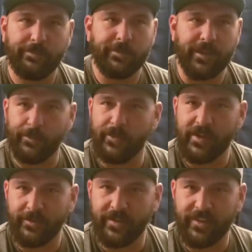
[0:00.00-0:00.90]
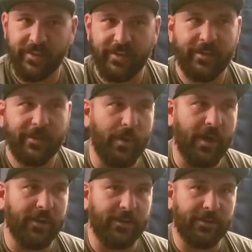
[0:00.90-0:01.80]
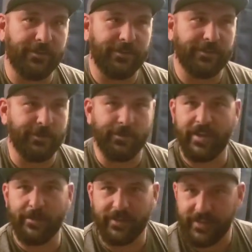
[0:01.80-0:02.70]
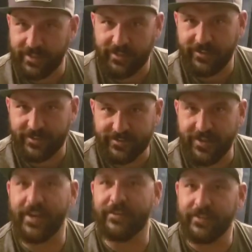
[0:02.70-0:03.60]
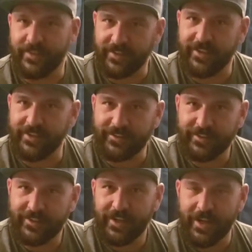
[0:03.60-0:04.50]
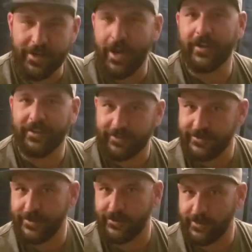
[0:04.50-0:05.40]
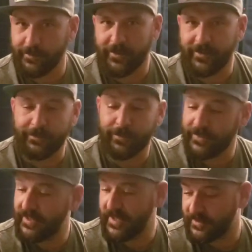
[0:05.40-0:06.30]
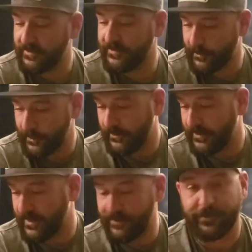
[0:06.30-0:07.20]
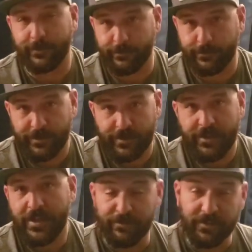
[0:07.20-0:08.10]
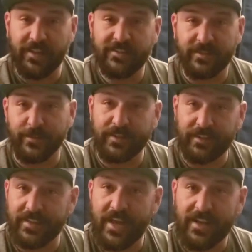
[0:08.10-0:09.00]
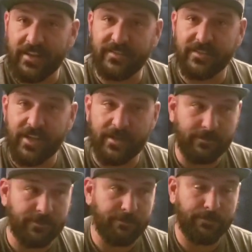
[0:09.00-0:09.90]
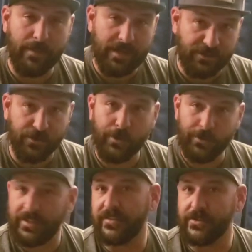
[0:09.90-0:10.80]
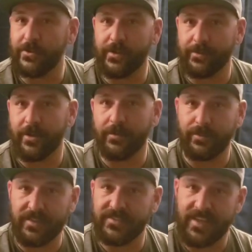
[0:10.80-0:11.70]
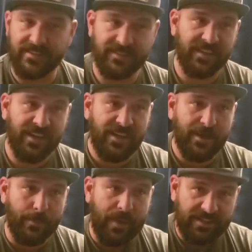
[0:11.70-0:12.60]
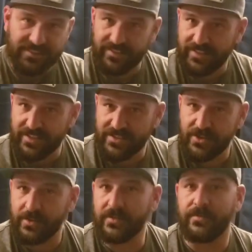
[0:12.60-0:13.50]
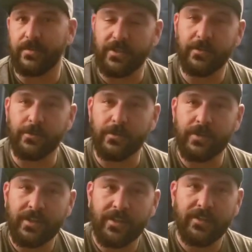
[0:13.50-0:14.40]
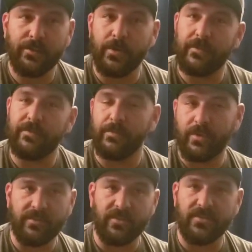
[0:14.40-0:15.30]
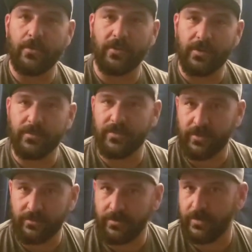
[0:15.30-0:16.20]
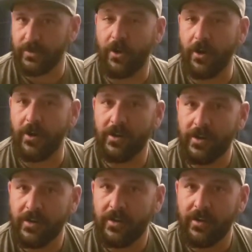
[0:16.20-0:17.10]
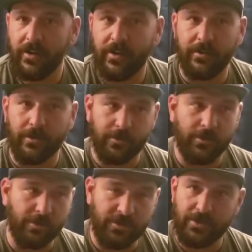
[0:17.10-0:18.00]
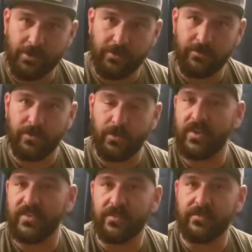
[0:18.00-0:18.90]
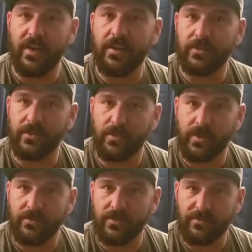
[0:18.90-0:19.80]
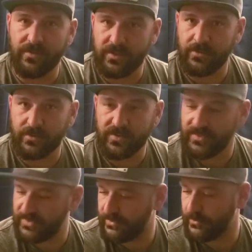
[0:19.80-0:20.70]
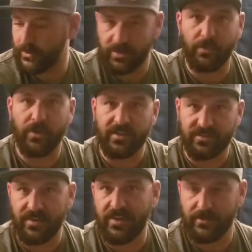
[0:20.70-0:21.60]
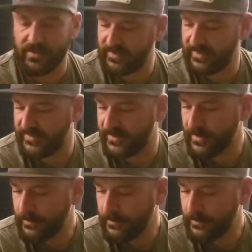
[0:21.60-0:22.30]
get away with buying a Lamborghini that's got everything in it and not getting a surety bond. But that, if you get something in that nice shape, make sure you get the surety bond, because that's basically insurance for you, to where if the previous owner comes looking for the car, you're insured for twice the value of whatever the vehicle is, the appraised value at least.